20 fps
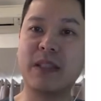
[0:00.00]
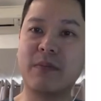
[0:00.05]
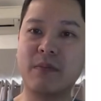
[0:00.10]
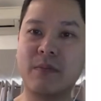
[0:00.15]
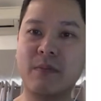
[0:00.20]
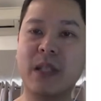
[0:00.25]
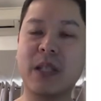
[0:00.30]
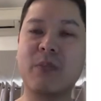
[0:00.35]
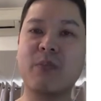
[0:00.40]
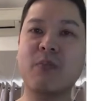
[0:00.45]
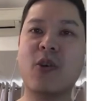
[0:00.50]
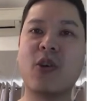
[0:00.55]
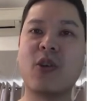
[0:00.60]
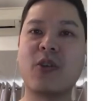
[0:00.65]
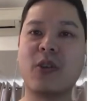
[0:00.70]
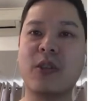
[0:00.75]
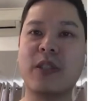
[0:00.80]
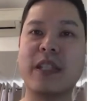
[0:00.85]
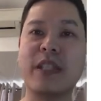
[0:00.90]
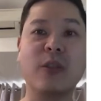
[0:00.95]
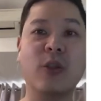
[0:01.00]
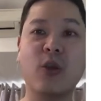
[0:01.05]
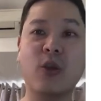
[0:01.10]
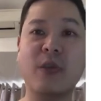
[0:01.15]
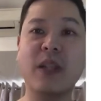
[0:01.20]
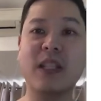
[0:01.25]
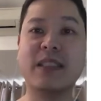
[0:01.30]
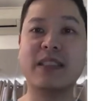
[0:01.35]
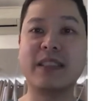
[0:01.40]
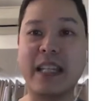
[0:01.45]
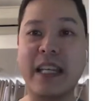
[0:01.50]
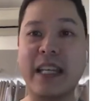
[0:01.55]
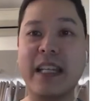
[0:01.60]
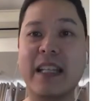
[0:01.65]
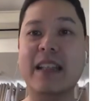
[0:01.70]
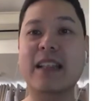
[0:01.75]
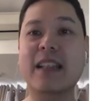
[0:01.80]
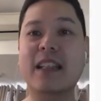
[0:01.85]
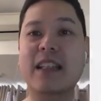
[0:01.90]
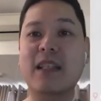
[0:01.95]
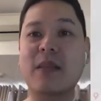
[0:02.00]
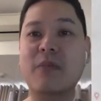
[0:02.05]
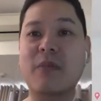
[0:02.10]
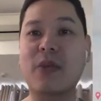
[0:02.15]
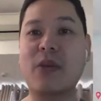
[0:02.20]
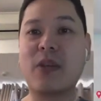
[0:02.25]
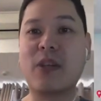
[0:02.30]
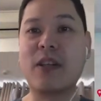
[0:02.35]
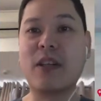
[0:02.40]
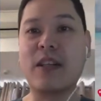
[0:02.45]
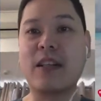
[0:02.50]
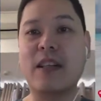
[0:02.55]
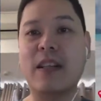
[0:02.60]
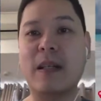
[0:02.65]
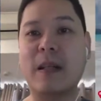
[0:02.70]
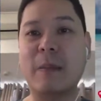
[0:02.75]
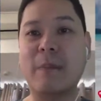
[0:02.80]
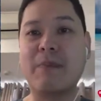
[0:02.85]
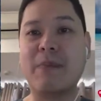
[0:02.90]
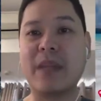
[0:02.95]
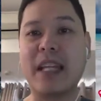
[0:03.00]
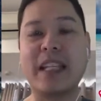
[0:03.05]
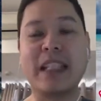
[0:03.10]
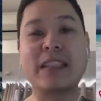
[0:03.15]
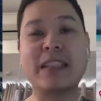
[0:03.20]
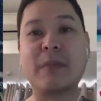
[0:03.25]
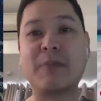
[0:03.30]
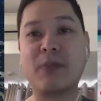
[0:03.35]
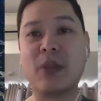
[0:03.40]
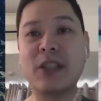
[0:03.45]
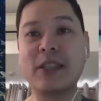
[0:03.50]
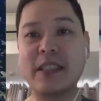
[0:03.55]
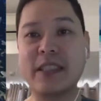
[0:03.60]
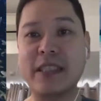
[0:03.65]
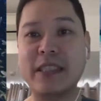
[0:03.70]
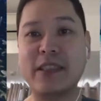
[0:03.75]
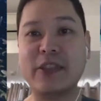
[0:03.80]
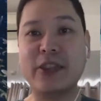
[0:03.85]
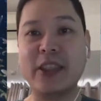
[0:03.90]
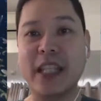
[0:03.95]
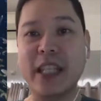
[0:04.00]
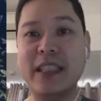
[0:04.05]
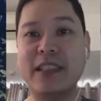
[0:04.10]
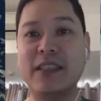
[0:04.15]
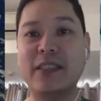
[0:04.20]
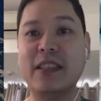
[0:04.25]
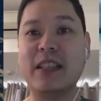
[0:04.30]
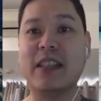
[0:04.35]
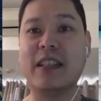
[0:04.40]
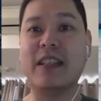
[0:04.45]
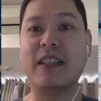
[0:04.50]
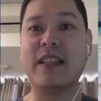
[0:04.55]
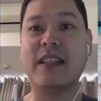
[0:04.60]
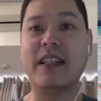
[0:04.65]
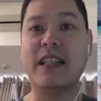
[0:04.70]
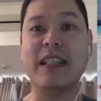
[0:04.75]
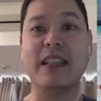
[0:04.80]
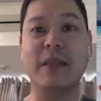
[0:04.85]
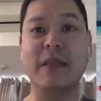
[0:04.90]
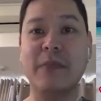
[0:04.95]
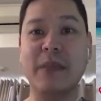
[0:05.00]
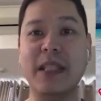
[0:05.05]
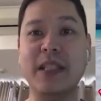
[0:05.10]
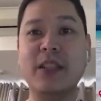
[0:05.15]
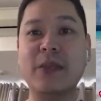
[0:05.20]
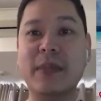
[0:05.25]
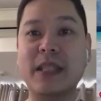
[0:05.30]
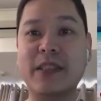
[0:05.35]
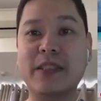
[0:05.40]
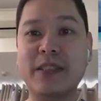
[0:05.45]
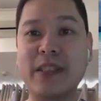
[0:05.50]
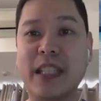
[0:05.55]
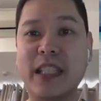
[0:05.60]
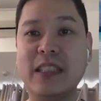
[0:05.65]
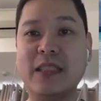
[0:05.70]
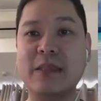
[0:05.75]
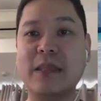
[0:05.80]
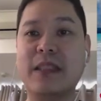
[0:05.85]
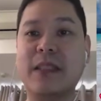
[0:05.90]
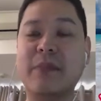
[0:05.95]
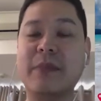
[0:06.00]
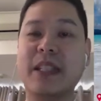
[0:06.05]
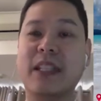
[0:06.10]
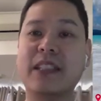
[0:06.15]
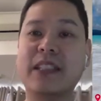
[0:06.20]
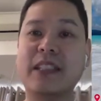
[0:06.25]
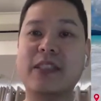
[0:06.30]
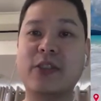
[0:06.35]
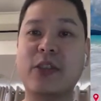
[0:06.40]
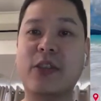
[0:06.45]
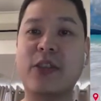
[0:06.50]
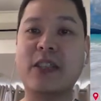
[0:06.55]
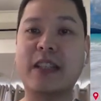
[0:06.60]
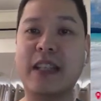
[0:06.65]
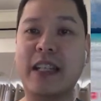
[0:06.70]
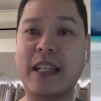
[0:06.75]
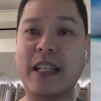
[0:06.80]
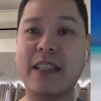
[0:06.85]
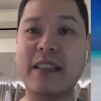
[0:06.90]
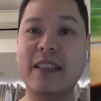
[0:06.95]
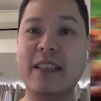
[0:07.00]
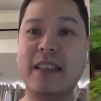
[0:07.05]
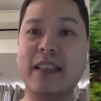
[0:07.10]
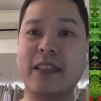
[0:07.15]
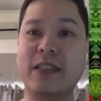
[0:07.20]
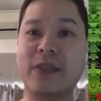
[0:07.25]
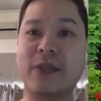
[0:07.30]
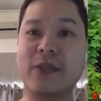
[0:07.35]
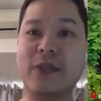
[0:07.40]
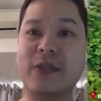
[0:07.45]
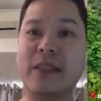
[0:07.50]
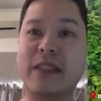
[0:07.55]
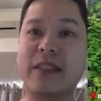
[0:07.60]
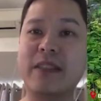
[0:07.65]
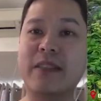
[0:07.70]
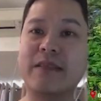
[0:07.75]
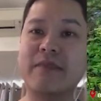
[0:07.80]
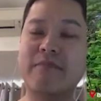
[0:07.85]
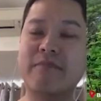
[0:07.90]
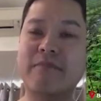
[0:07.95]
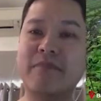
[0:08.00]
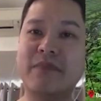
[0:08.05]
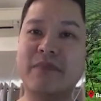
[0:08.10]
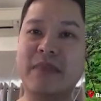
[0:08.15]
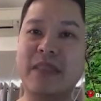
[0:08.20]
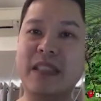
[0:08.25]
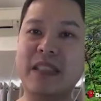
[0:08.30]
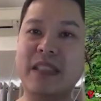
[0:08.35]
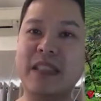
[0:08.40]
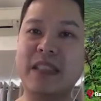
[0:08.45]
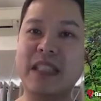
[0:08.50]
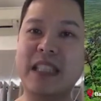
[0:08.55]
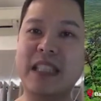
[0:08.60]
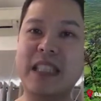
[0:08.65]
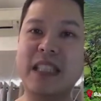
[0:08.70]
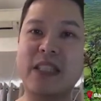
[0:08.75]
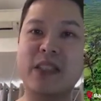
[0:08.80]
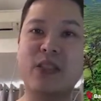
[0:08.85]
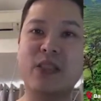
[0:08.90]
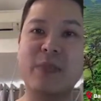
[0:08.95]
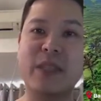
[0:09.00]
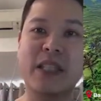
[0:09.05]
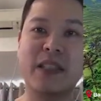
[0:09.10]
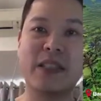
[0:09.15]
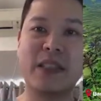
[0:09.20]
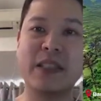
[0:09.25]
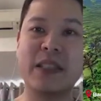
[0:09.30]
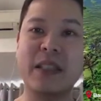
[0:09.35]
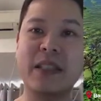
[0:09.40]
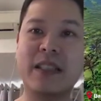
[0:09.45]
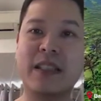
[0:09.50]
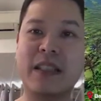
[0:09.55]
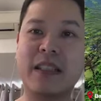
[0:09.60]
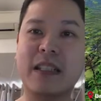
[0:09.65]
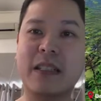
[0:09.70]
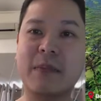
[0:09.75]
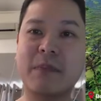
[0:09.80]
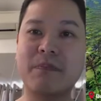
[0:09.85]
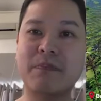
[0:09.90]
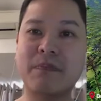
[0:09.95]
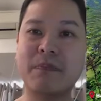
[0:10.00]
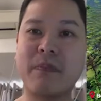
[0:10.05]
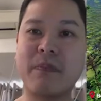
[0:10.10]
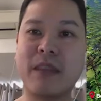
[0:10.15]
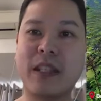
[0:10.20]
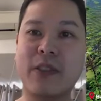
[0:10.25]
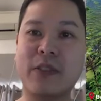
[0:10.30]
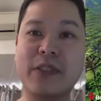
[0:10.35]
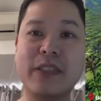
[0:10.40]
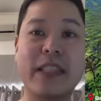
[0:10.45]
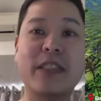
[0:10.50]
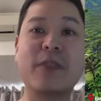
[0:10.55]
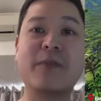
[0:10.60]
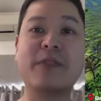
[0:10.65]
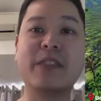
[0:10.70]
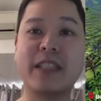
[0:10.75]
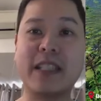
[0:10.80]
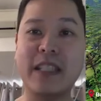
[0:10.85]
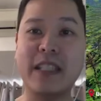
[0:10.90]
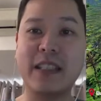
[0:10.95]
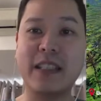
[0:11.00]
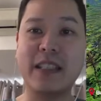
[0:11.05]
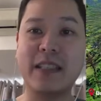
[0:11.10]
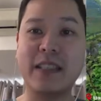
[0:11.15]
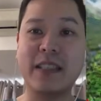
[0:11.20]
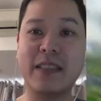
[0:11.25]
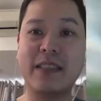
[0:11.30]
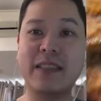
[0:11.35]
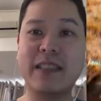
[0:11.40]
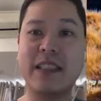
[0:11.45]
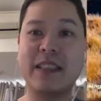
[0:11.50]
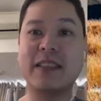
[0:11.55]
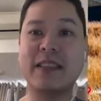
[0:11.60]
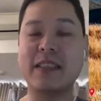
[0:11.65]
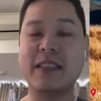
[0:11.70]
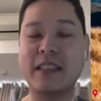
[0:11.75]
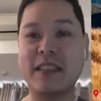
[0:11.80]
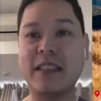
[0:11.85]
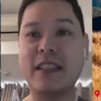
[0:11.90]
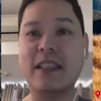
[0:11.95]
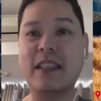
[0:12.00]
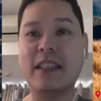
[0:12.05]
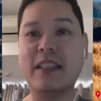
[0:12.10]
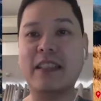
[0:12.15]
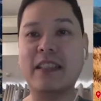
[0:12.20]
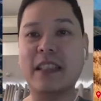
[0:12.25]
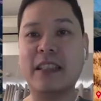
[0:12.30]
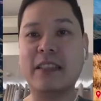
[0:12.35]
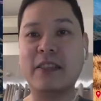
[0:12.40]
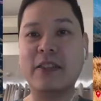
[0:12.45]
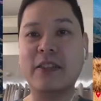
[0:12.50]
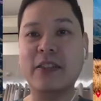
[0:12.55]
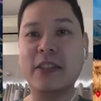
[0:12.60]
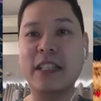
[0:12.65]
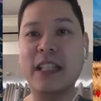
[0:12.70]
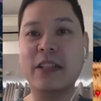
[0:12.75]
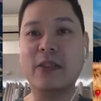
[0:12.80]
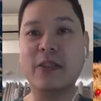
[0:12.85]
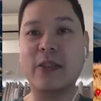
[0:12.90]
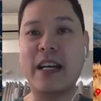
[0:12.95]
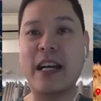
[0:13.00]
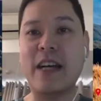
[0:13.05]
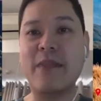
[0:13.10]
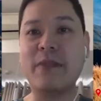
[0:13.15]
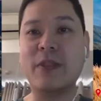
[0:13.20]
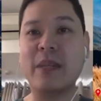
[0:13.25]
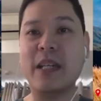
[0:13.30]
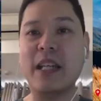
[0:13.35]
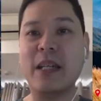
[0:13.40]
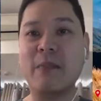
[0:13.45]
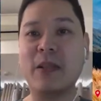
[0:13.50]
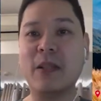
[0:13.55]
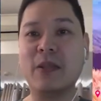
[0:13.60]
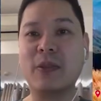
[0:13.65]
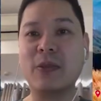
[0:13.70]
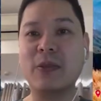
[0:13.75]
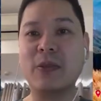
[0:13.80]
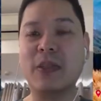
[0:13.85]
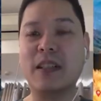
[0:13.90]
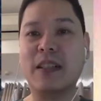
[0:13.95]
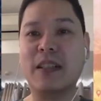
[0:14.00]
more on a global scale. More, I guess the process has changed and the medium has changed because it's online. So there needs to be a certain set of skill sets that you need to have to be able to